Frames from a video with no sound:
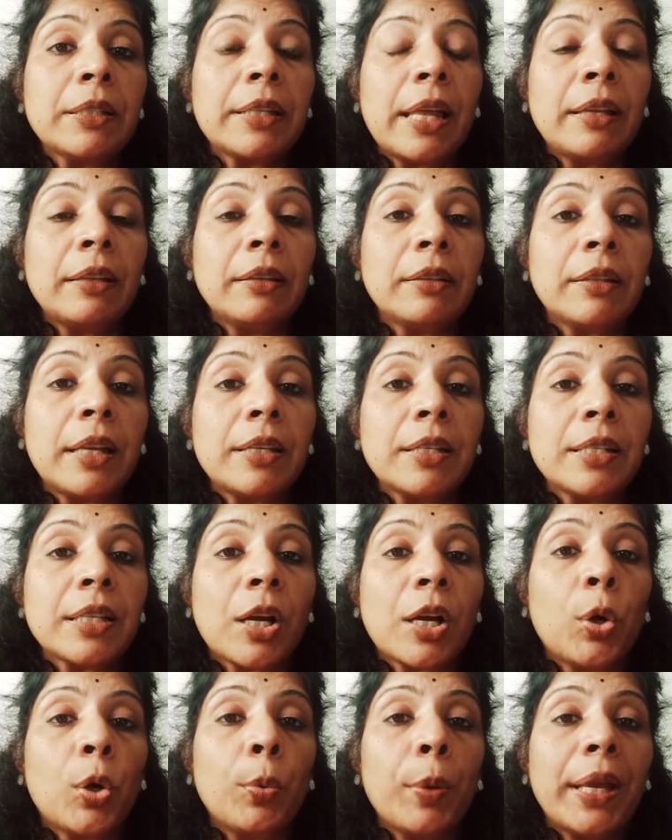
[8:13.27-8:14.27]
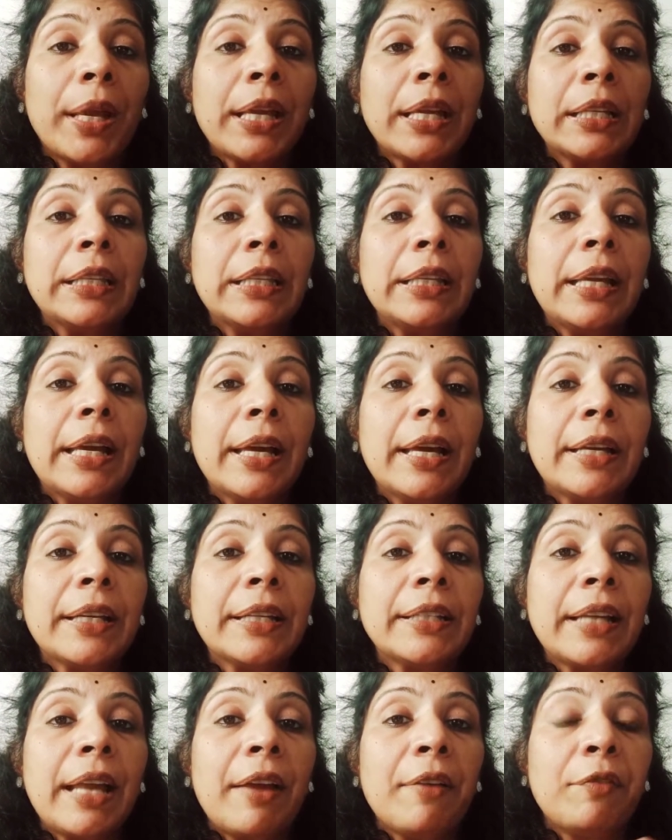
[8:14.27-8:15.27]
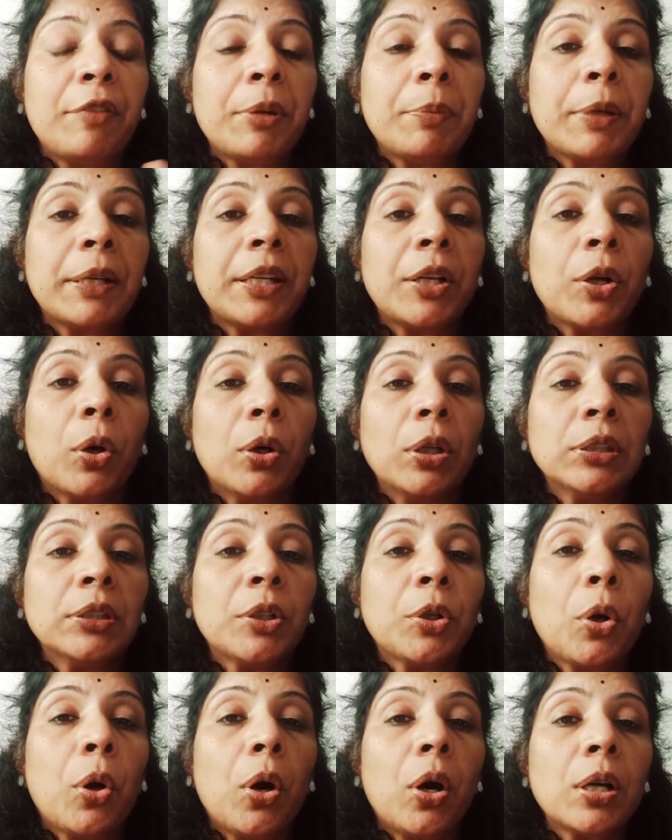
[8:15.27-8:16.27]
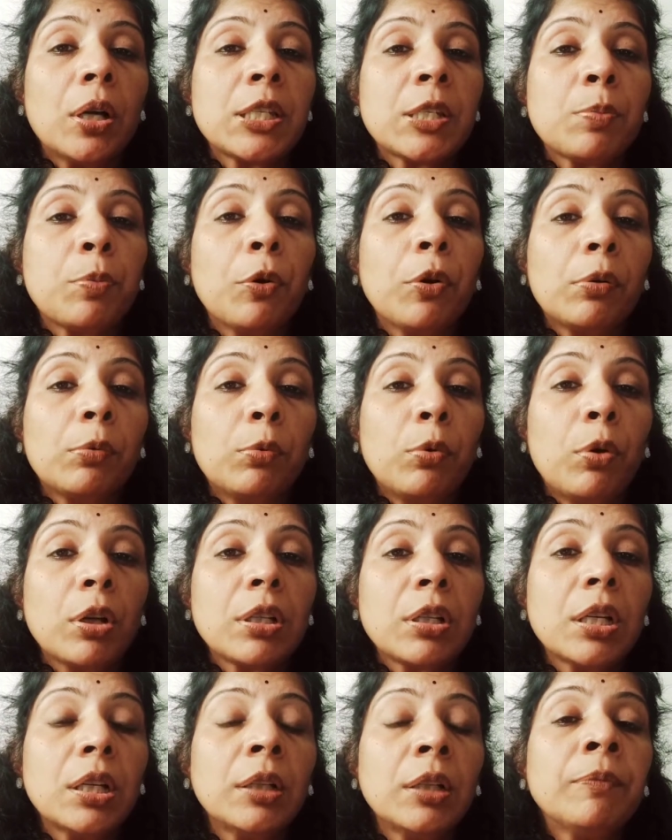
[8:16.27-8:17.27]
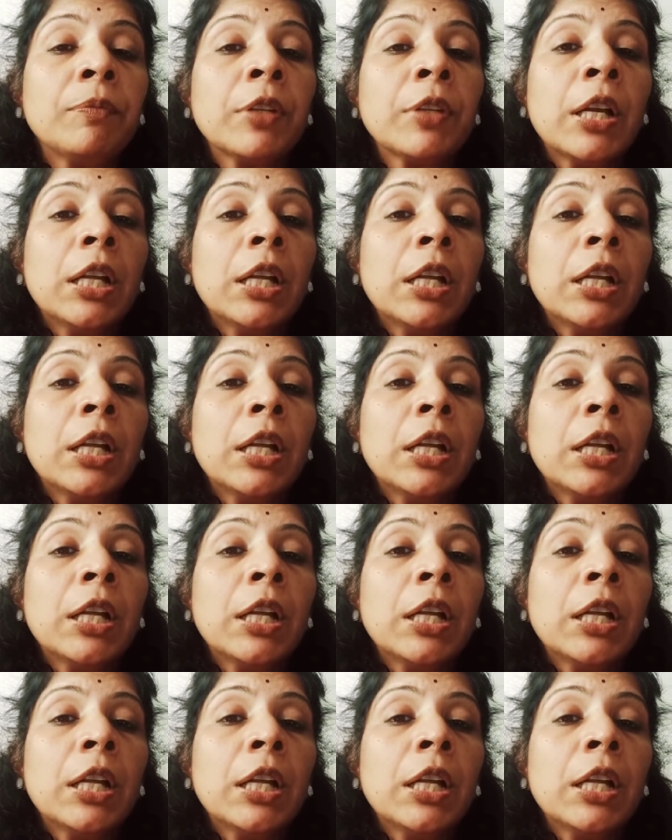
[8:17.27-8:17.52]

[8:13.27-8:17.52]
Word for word: then there is a quake in the air and everybody, all the gods pour water.